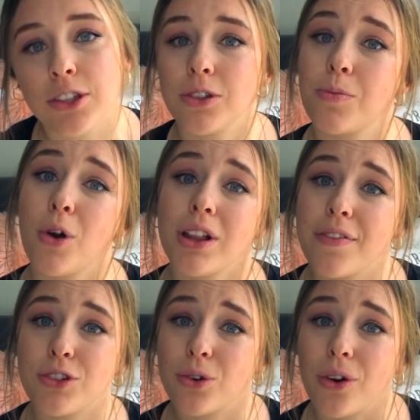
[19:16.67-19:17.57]
So moral
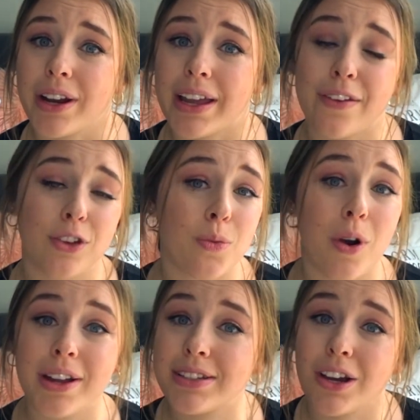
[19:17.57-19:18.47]
of the story, if you
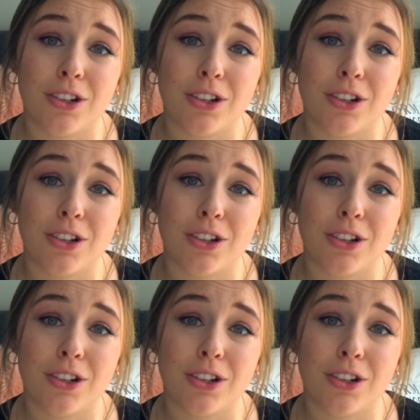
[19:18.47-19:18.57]
want